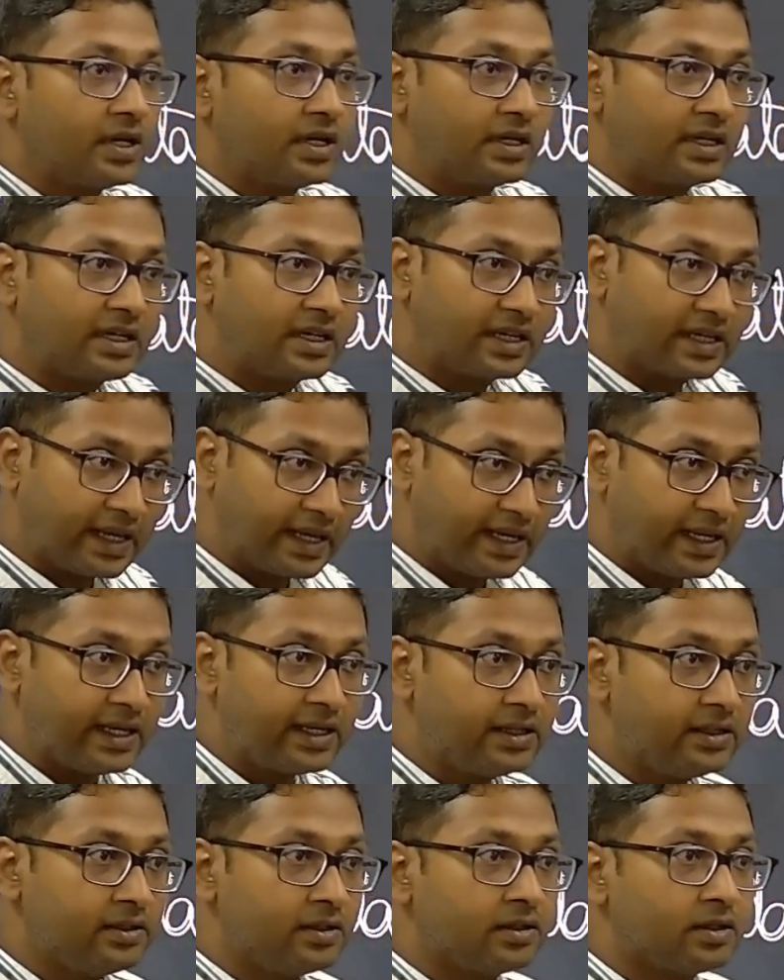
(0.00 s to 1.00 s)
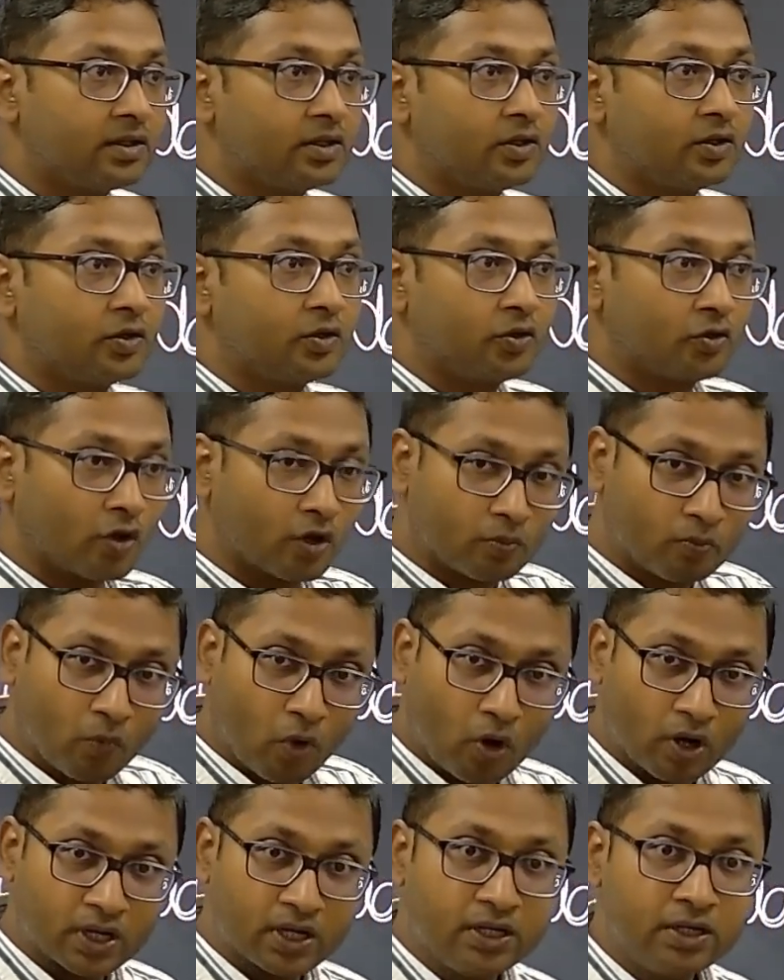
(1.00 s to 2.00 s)
training your
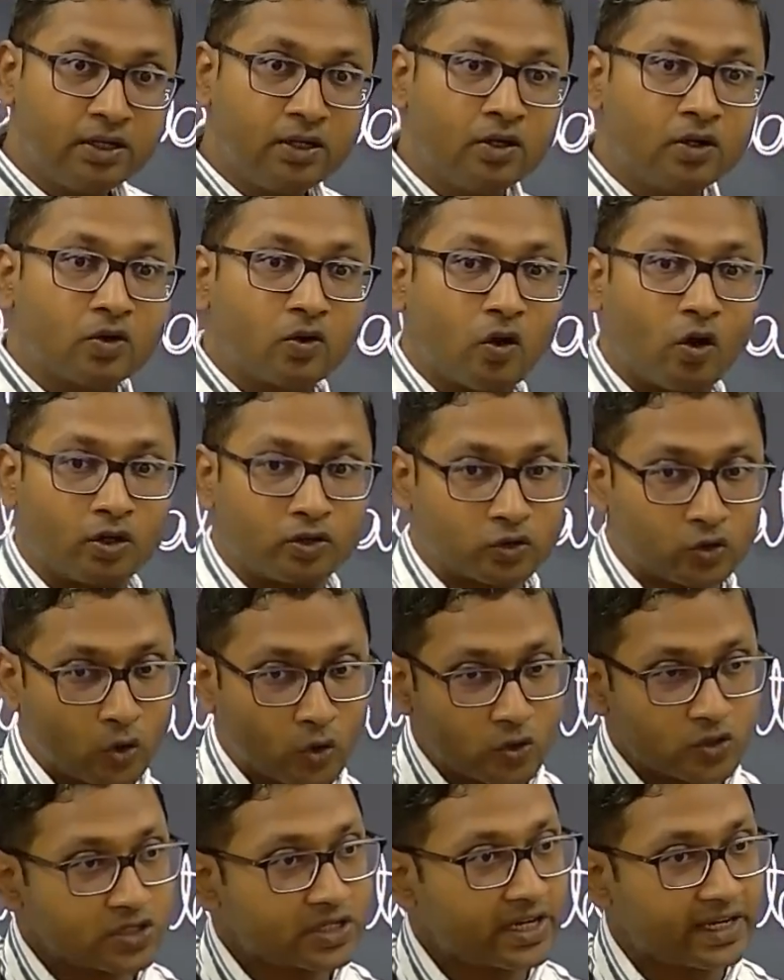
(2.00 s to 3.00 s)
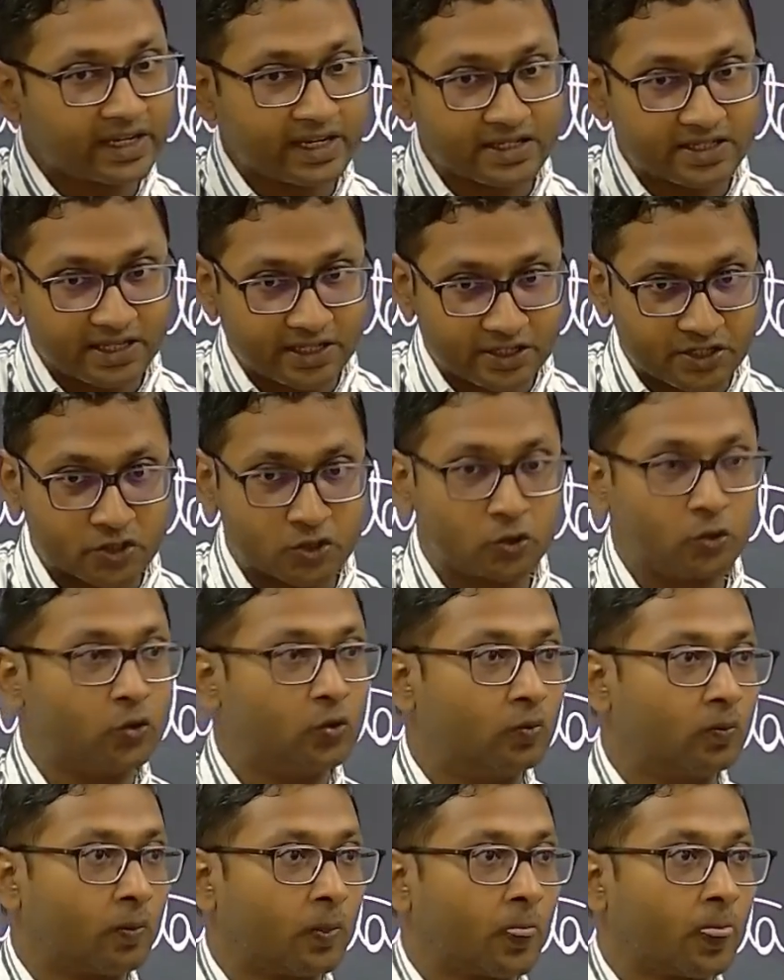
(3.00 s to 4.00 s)
model on those data sets too.
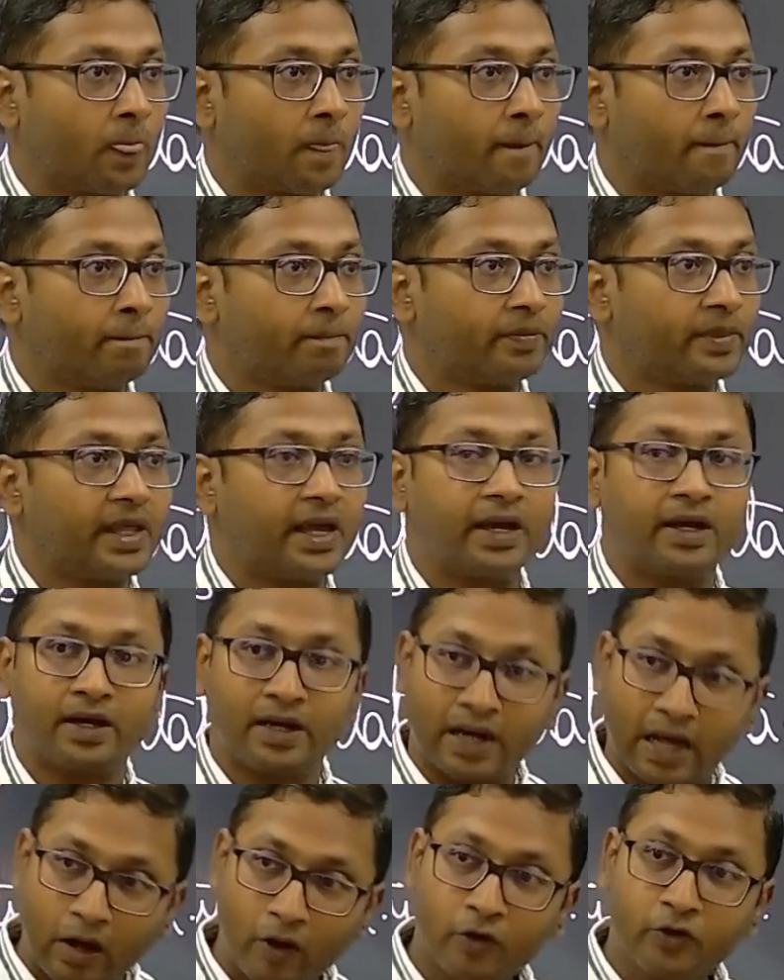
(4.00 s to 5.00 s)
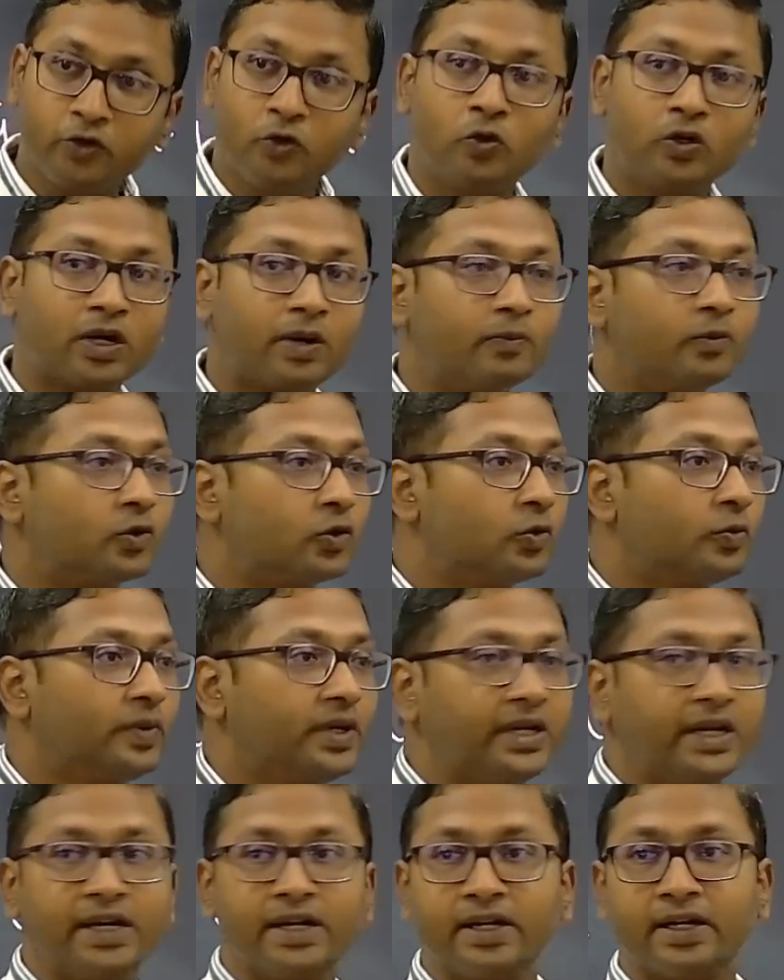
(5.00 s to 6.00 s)
And now you come to me
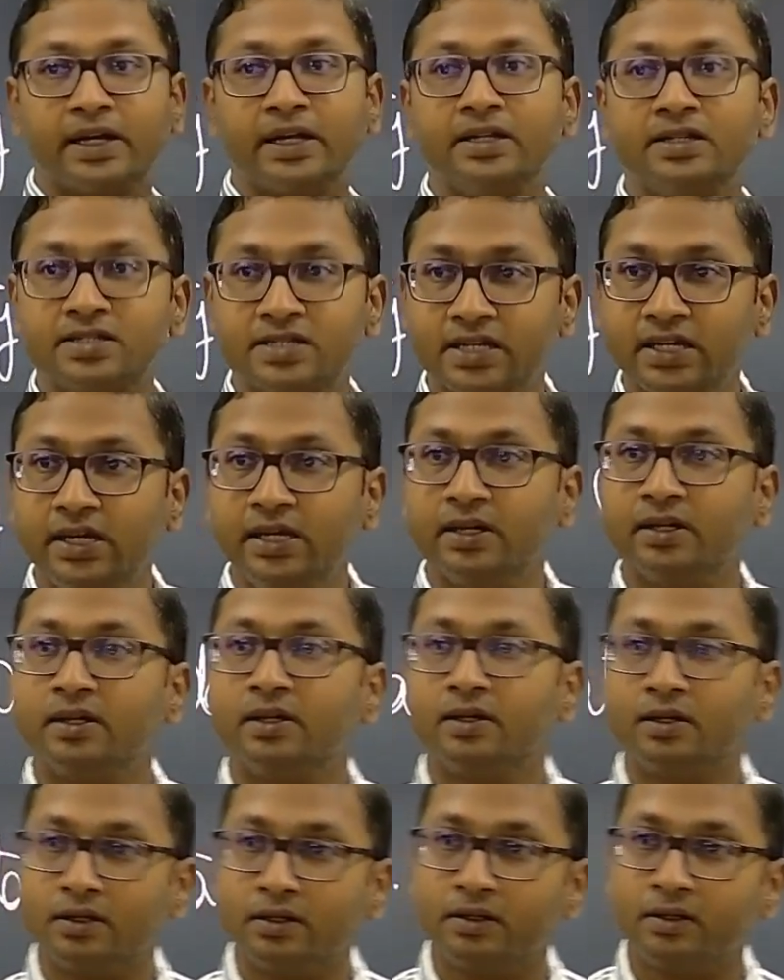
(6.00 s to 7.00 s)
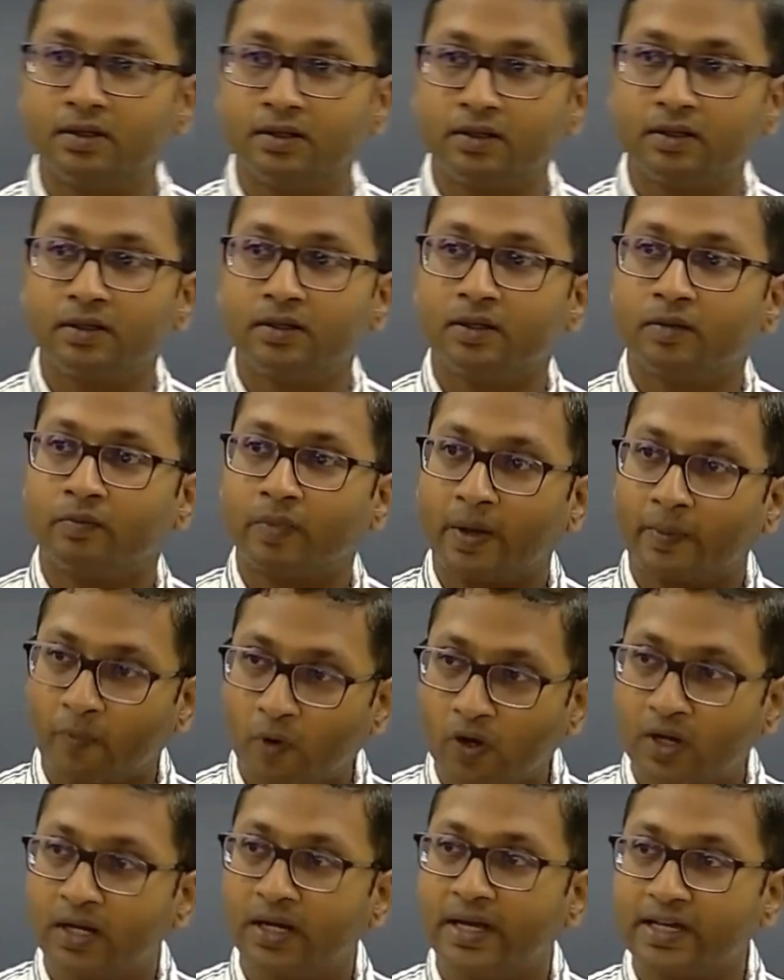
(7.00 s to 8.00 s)
and tell, see, my
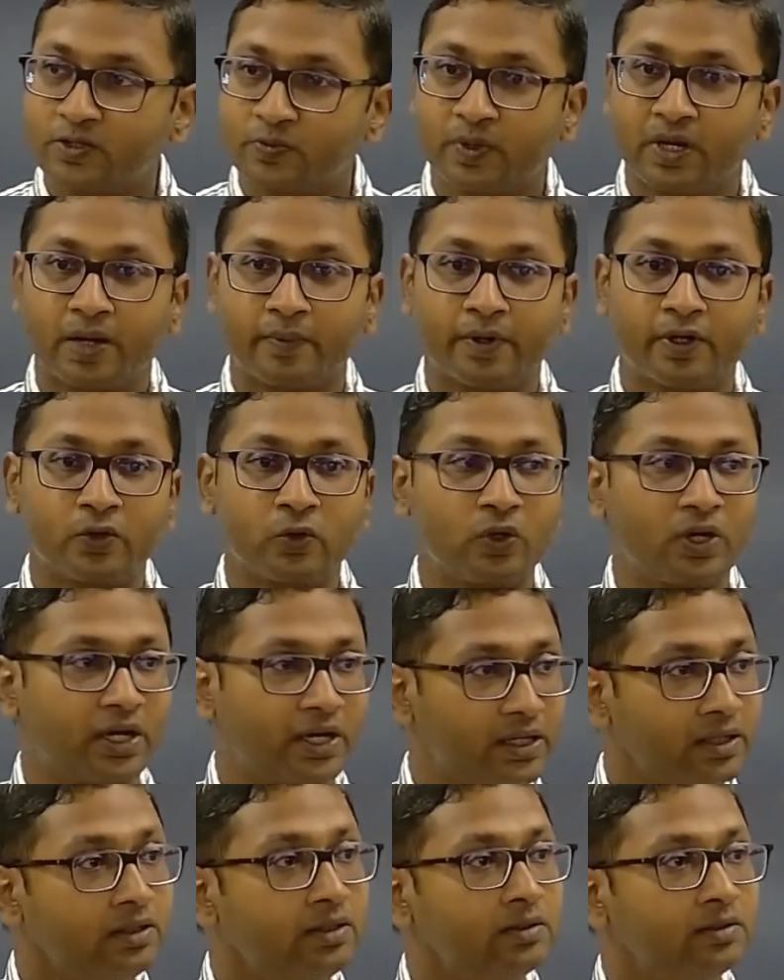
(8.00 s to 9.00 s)
model has been able to learn